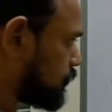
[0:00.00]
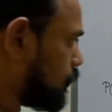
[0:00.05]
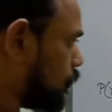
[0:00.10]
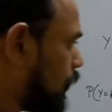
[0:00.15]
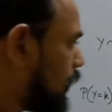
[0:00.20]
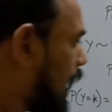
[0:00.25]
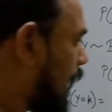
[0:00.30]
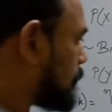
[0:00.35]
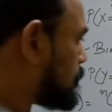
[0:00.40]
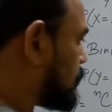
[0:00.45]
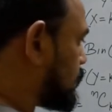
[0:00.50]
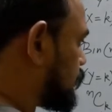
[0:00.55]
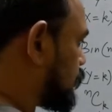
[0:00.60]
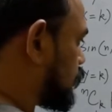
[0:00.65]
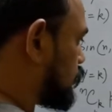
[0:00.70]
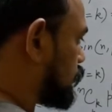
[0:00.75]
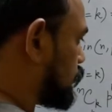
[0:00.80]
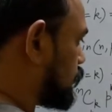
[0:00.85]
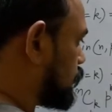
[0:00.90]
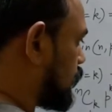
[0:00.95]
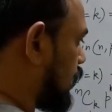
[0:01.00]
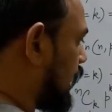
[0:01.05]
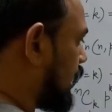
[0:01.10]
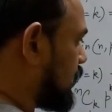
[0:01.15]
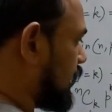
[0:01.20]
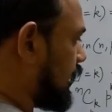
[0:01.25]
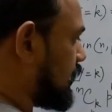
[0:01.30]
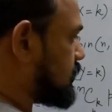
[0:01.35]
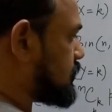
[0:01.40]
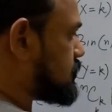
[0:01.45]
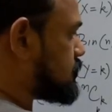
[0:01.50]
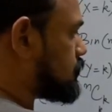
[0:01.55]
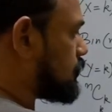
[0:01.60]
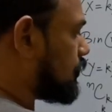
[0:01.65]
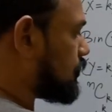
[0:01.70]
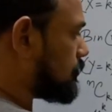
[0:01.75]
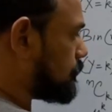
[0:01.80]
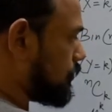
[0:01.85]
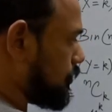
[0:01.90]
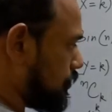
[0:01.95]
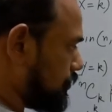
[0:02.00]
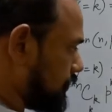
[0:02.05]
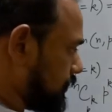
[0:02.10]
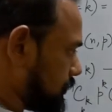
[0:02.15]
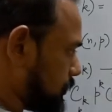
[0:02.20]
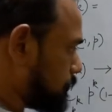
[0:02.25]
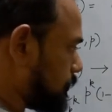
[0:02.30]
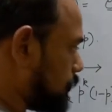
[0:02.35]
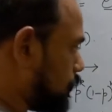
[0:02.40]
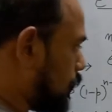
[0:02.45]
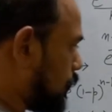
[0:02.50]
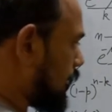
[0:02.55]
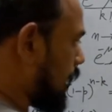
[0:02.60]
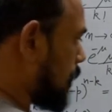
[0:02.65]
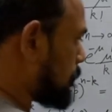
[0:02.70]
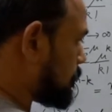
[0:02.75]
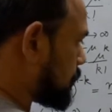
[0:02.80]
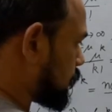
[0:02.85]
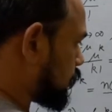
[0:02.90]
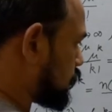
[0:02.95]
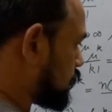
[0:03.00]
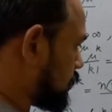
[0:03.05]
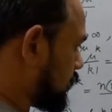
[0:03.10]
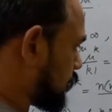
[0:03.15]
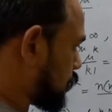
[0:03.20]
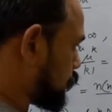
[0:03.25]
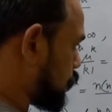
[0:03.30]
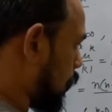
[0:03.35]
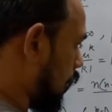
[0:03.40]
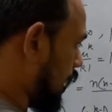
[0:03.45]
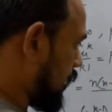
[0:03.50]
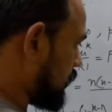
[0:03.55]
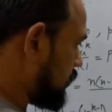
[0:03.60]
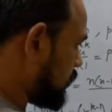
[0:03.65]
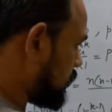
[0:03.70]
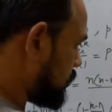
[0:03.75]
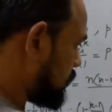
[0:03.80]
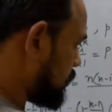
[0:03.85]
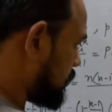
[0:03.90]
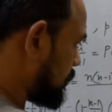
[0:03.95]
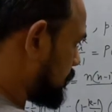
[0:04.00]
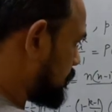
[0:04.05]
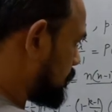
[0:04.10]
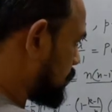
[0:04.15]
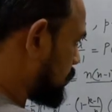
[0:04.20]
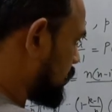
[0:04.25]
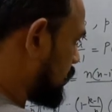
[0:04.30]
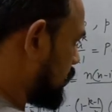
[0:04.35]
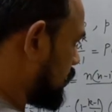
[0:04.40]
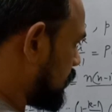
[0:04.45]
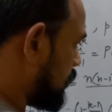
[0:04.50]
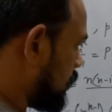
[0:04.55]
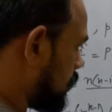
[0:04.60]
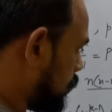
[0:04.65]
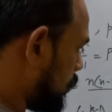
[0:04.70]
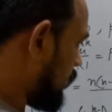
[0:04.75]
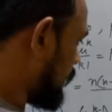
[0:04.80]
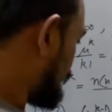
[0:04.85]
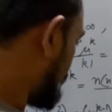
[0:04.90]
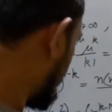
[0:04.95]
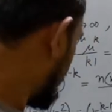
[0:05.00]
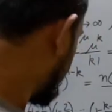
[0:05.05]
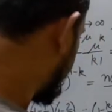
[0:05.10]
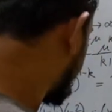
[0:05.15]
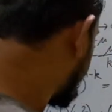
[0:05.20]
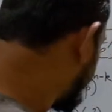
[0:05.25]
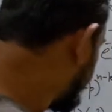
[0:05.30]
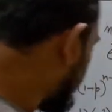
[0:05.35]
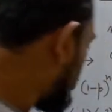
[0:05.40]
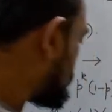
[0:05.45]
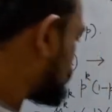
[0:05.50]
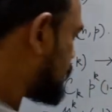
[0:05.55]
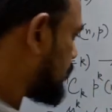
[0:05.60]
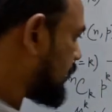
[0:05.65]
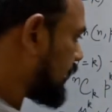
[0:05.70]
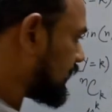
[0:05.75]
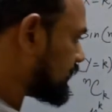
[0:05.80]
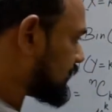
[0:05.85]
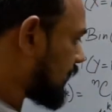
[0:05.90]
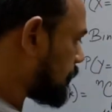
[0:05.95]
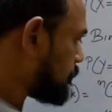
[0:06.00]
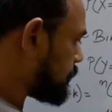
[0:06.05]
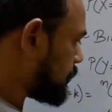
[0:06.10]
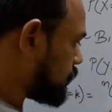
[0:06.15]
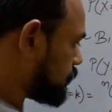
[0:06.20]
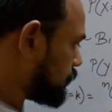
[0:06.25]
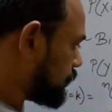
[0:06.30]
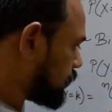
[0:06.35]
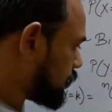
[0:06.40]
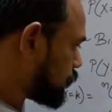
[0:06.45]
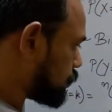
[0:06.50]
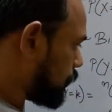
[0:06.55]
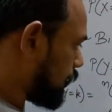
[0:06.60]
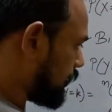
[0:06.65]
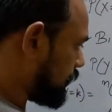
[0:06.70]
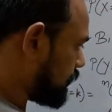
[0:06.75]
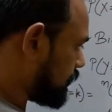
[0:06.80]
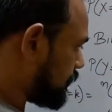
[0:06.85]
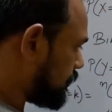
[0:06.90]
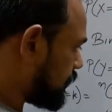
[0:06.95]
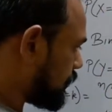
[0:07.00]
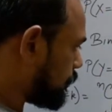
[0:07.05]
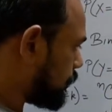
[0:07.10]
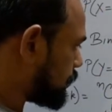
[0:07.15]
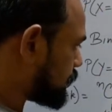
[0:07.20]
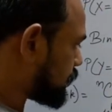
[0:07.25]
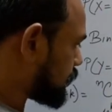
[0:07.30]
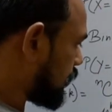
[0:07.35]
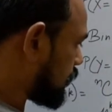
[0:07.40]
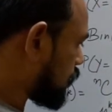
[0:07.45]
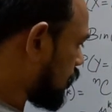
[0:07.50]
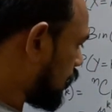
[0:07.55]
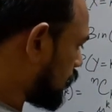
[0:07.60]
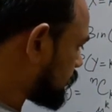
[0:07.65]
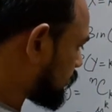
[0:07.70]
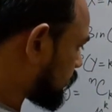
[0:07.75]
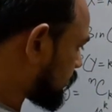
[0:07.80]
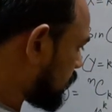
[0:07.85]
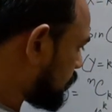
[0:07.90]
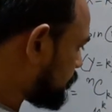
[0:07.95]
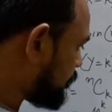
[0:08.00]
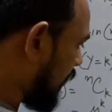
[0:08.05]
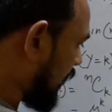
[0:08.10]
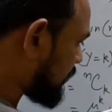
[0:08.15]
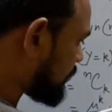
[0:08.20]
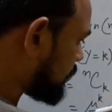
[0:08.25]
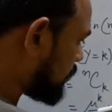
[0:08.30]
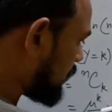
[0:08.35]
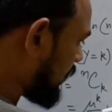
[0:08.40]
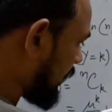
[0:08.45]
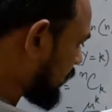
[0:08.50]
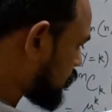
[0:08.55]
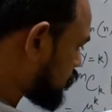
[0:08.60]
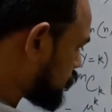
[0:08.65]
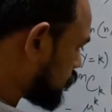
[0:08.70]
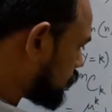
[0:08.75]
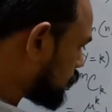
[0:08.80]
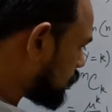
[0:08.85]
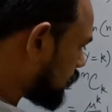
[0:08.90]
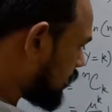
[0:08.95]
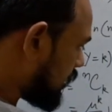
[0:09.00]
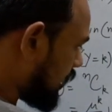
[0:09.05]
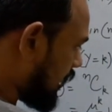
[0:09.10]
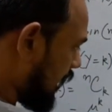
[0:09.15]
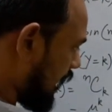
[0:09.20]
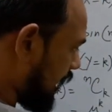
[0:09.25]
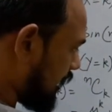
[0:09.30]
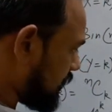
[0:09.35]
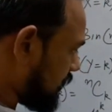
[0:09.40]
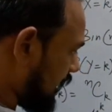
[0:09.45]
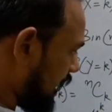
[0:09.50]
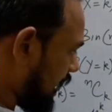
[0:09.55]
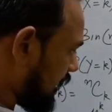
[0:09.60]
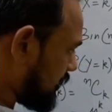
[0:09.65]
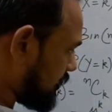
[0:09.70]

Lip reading: What happens to, I'll talk about this, but what happens to this one? Well, it's the same thing as happened to this one. There was a constant factor like 2 and